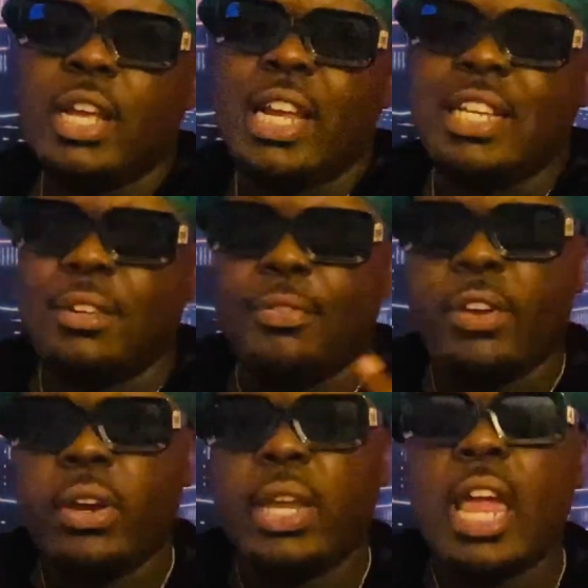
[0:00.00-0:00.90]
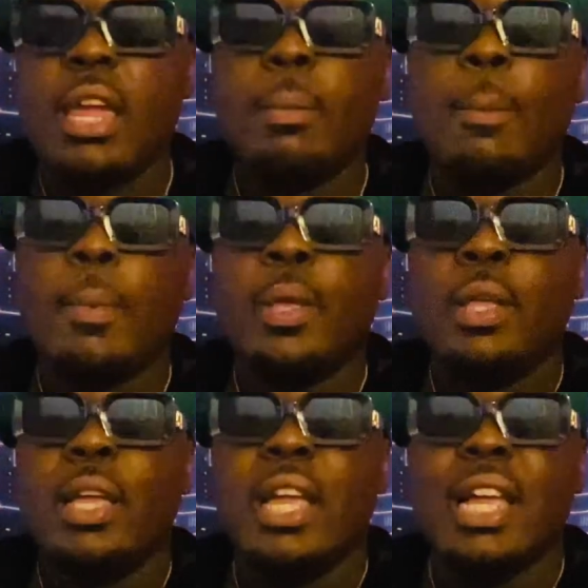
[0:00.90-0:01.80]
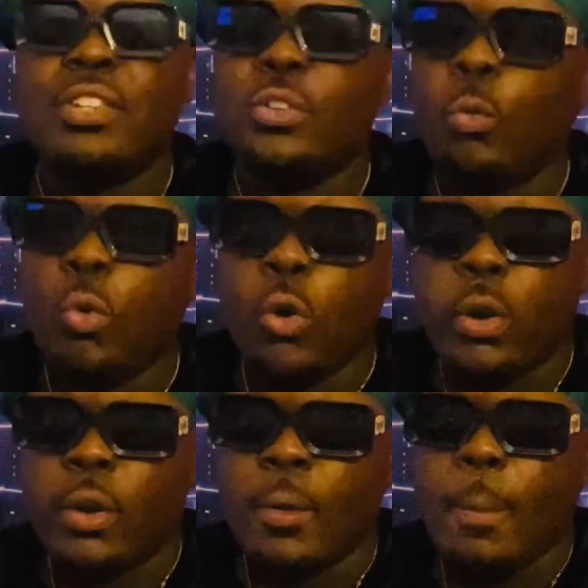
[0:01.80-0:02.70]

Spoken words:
It's a fair game. It's a war.